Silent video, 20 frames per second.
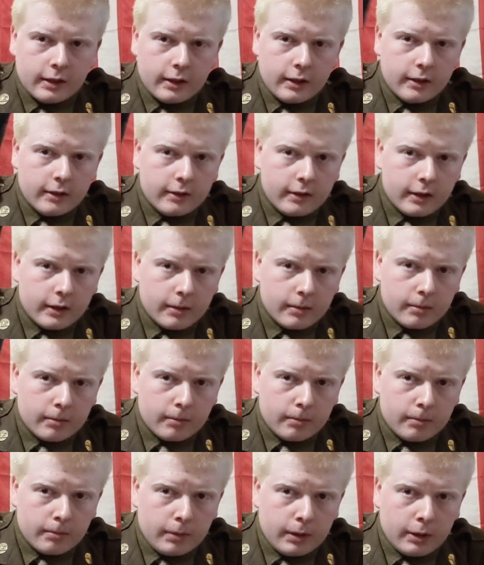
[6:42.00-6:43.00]
is in
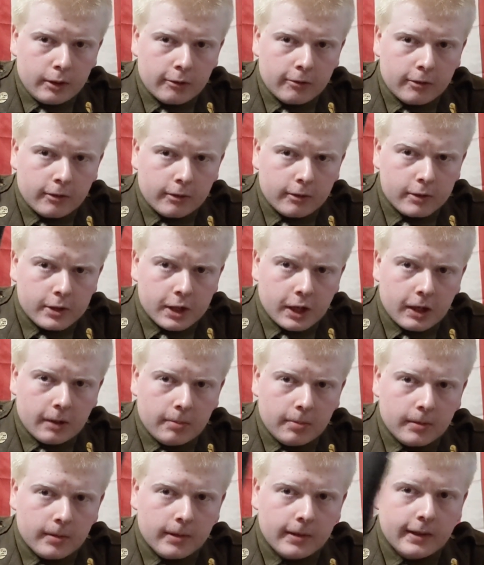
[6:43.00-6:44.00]
beautiful shape.